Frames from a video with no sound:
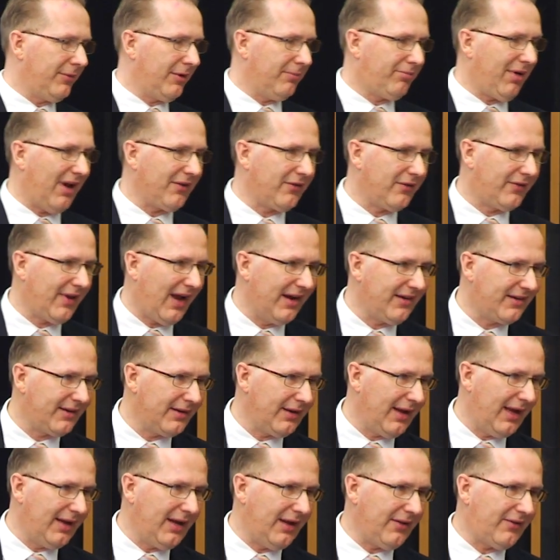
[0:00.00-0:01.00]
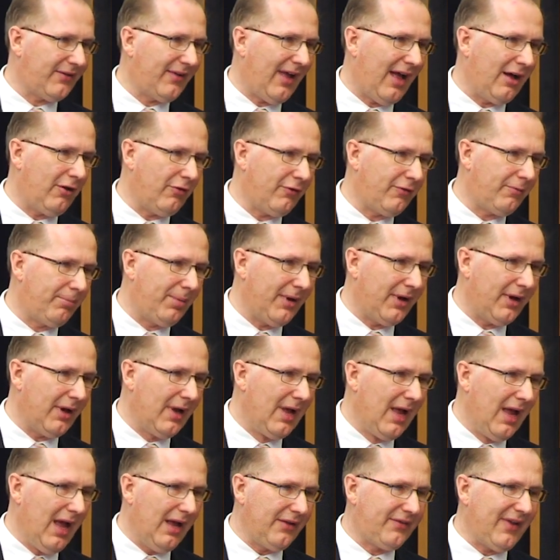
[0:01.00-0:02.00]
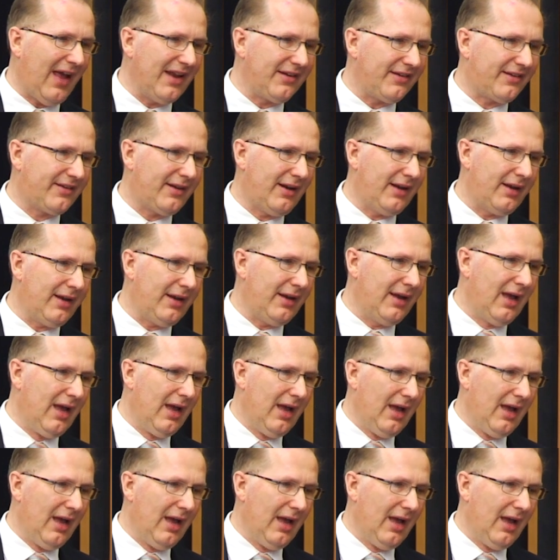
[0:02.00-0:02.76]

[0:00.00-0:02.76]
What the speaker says: presentation in itself. But essentially,